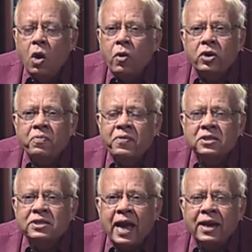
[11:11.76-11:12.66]
One of
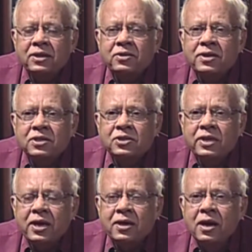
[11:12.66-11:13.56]
his
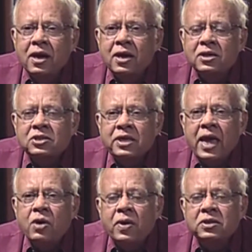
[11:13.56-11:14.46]
characteristic
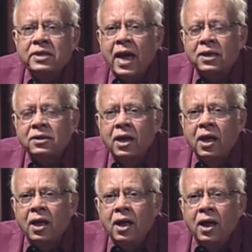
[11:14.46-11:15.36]
saying was that
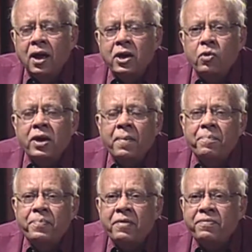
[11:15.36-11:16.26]
he would
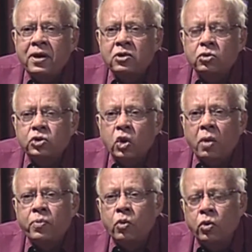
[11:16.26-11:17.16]
have preferred to
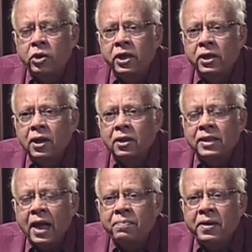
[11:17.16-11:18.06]
chop wood
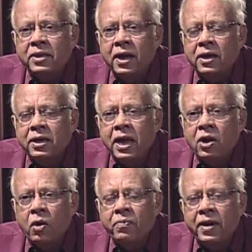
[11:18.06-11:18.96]
than be the
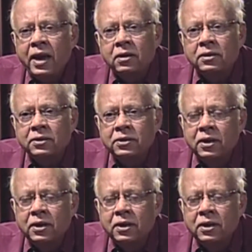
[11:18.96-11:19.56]
King of England.